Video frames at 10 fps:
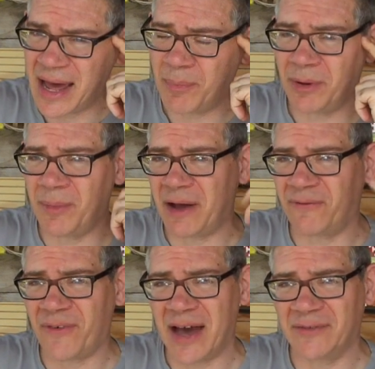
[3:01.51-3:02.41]
to happen
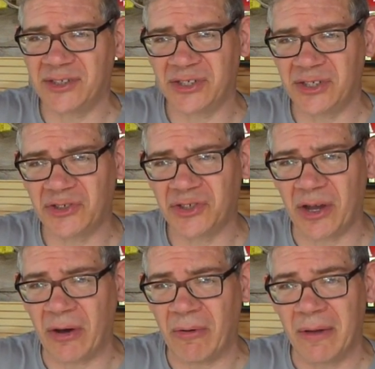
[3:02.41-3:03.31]
about 5-6 years
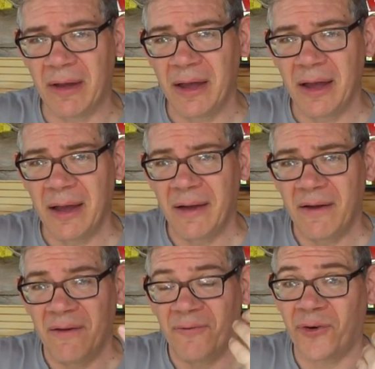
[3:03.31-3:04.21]
ago.
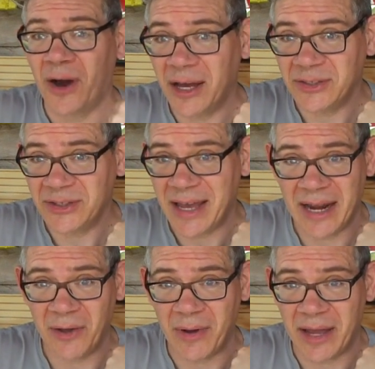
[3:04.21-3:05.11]
For us,
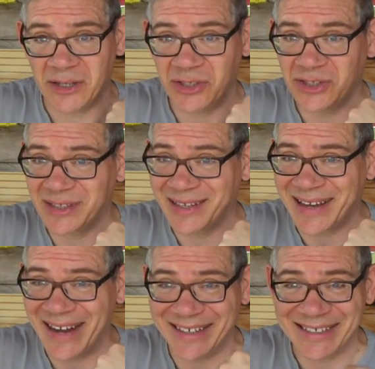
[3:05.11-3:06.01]
anyway, it just
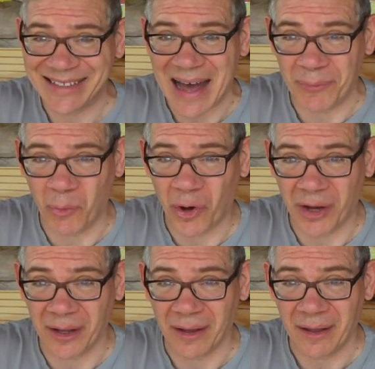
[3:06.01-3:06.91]
kind of stopped
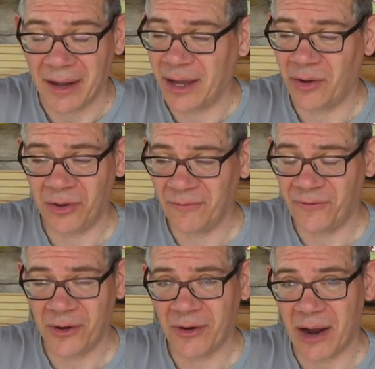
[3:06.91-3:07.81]
working, and I couldn't
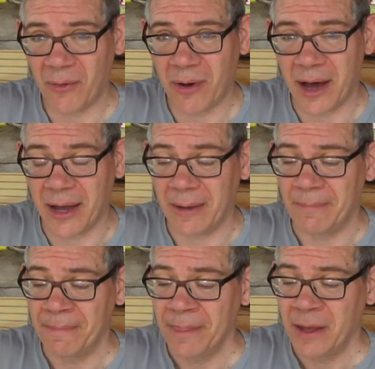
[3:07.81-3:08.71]
figure out why.
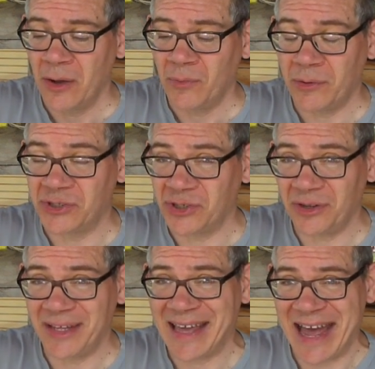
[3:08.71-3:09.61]
We were
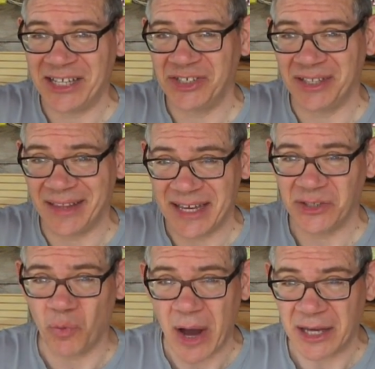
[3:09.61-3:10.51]
certainly catching
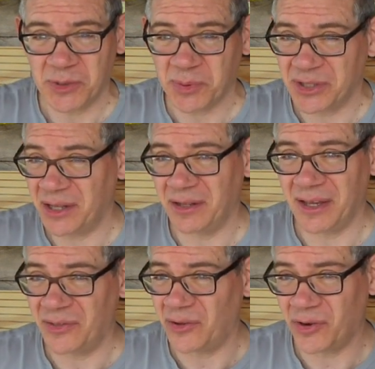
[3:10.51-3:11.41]
less wasps than
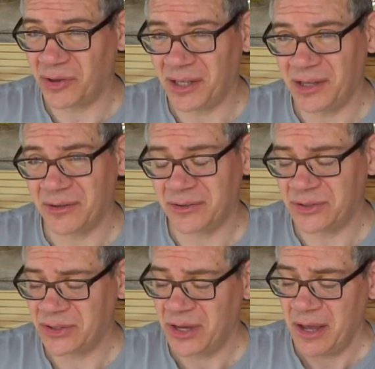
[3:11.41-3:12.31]
in the early
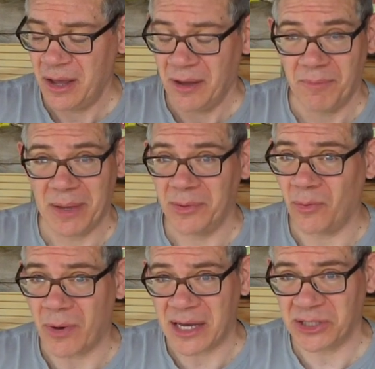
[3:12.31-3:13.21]
years. Maybe
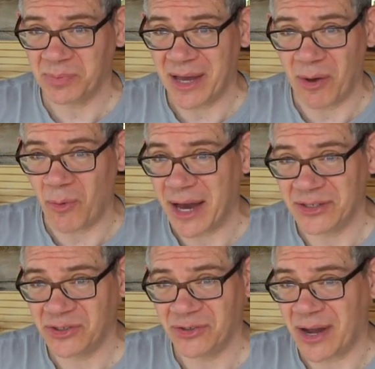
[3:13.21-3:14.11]
the wasp got
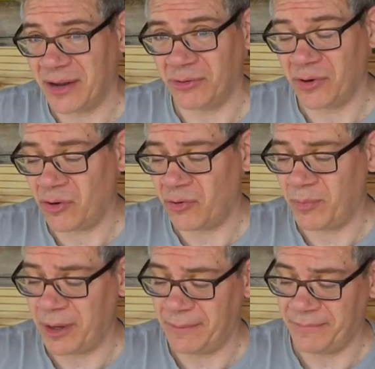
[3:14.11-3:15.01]
wiser, I don't know,
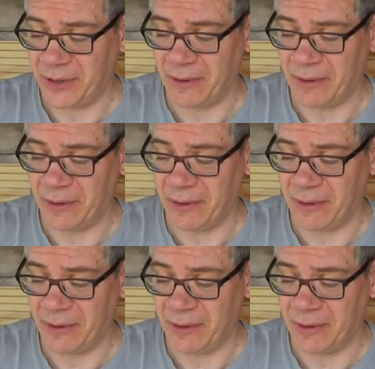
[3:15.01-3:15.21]
but